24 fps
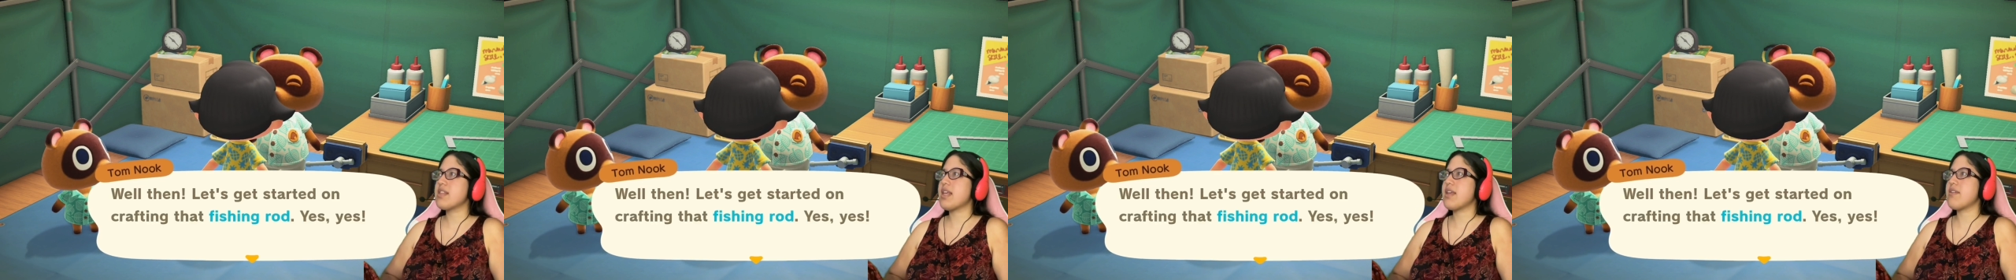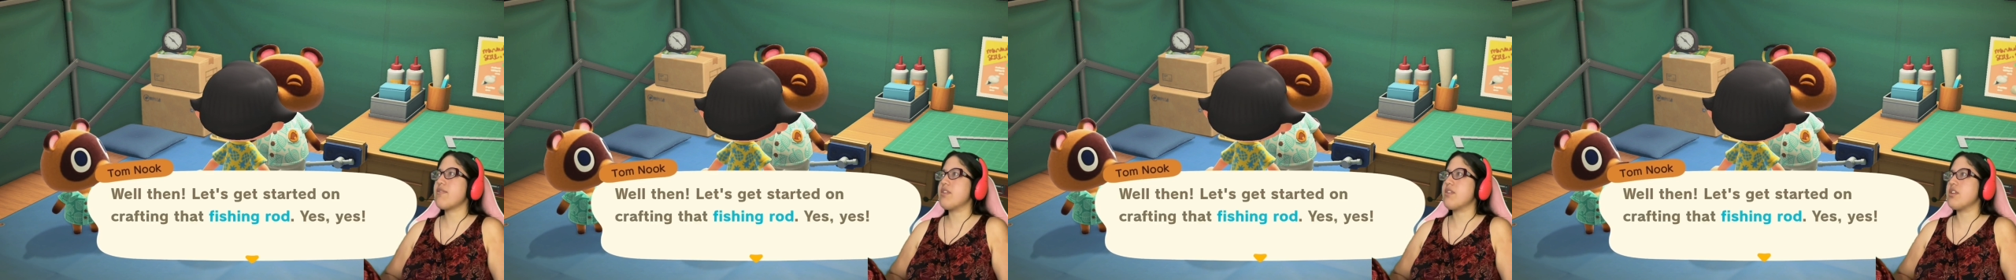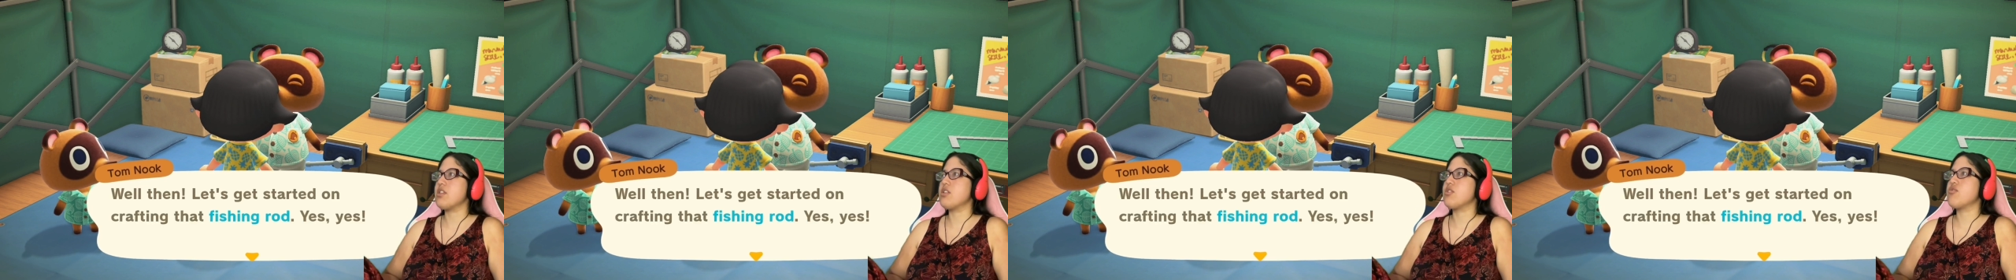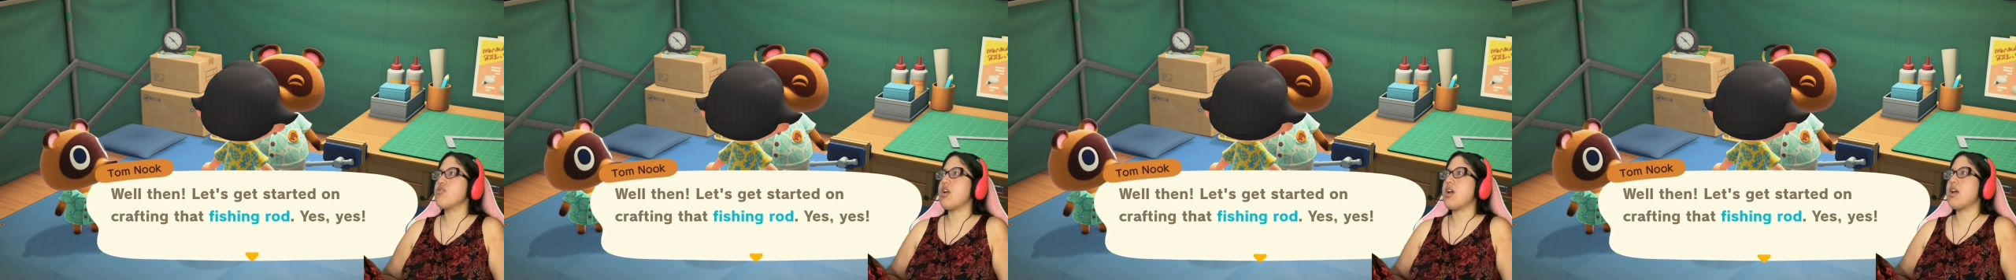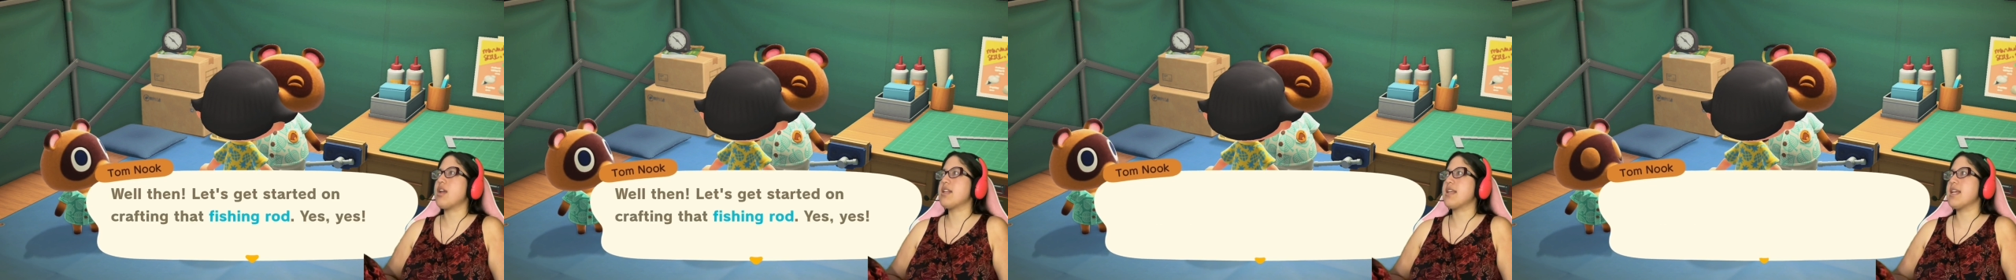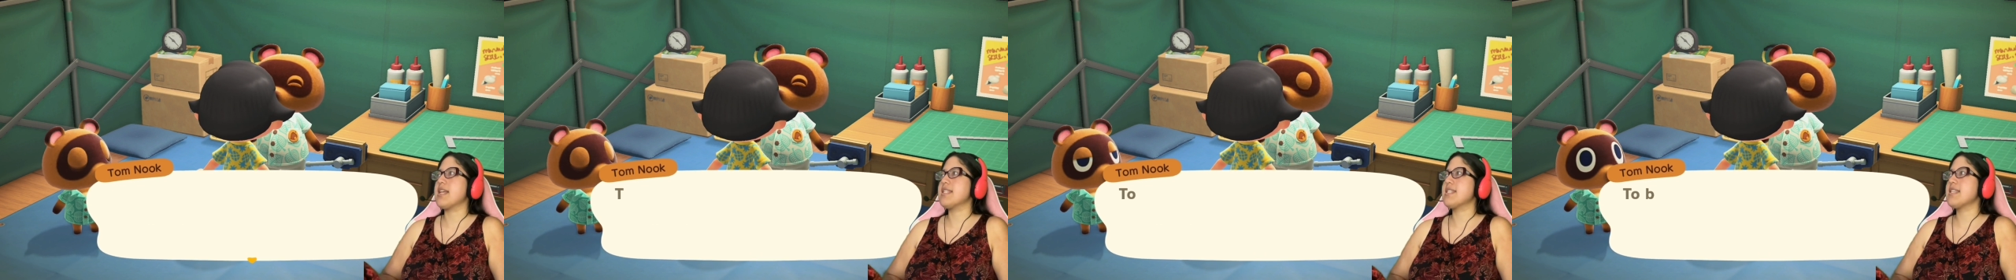that fishing rod,
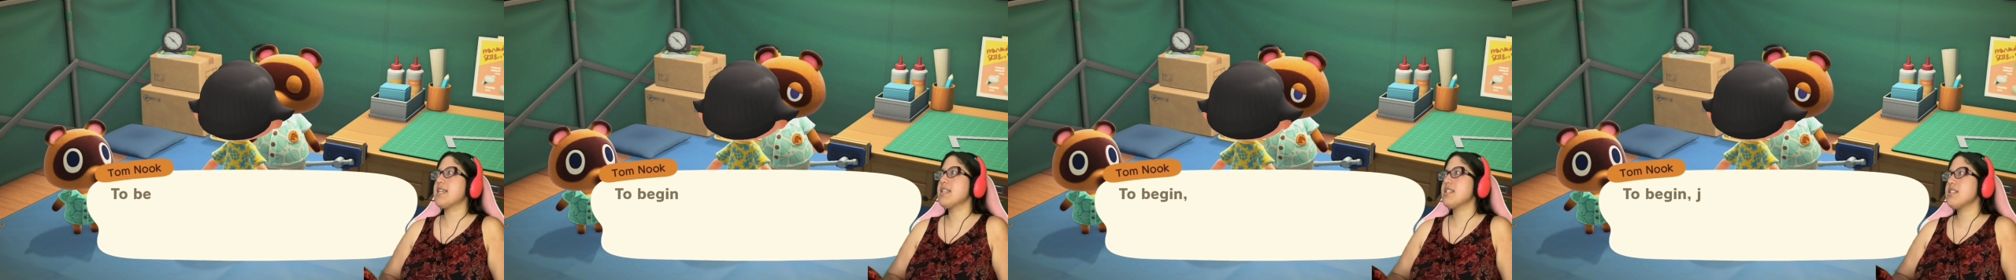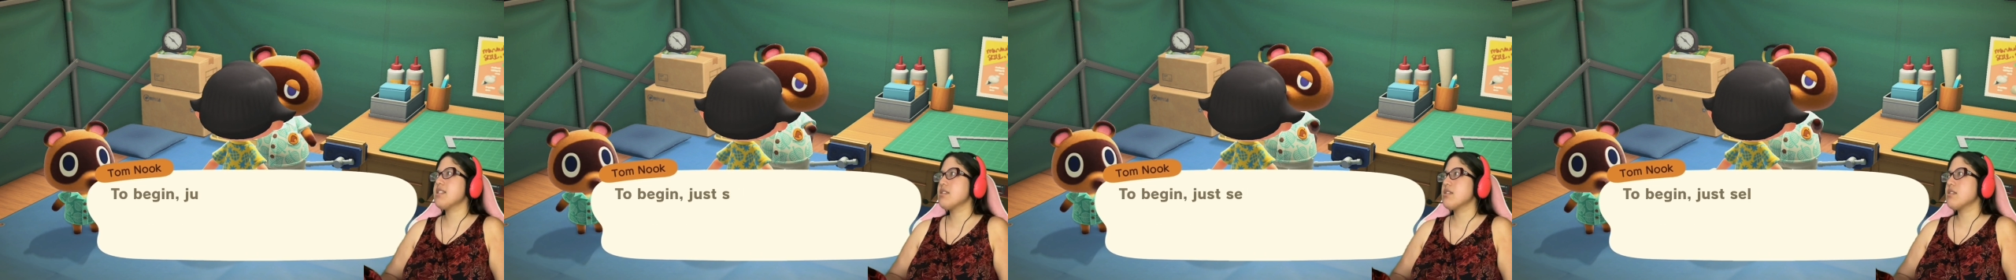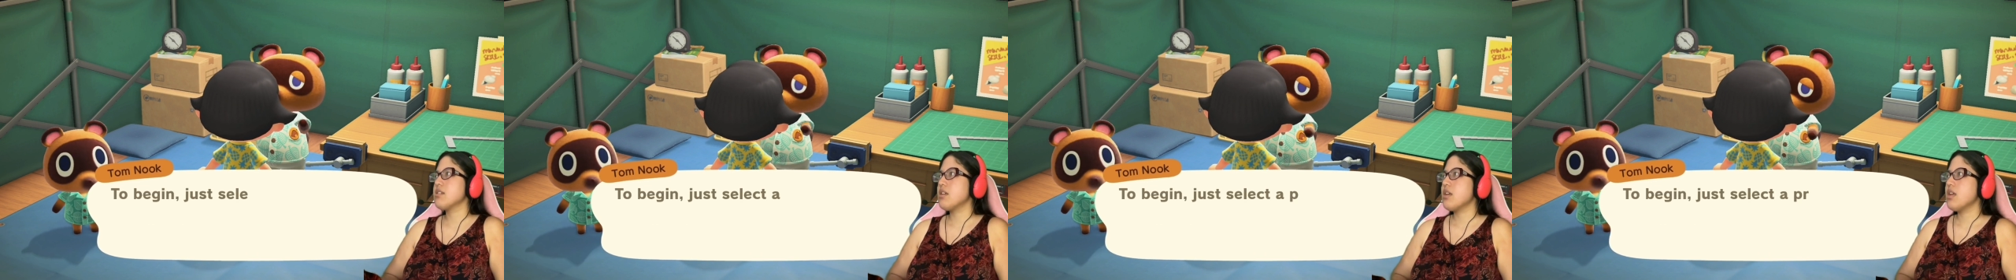yes?